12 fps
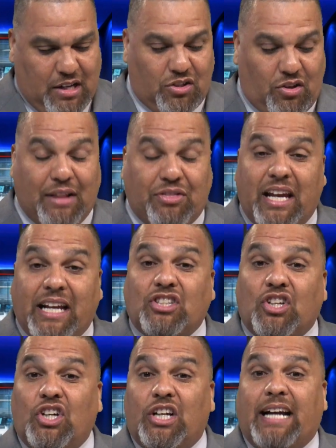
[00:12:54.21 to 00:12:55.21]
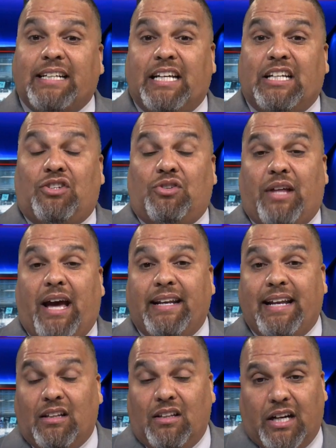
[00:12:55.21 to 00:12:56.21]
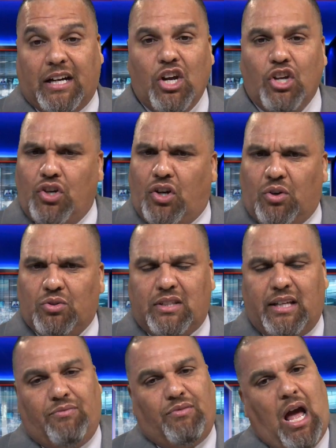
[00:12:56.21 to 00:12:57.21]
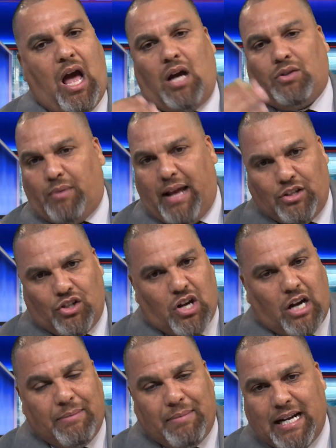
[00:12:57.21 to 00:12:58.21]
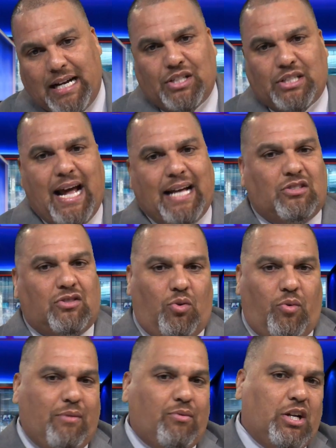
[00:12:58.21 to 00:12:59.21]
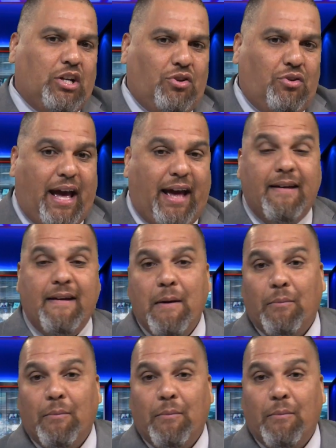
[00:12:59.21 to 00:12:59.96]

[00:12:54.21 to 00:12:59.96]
So I think it's a good idea to do that. Now, look, you go, Steve, nah, man, you're talking about another tax. There's no way we're going to do that.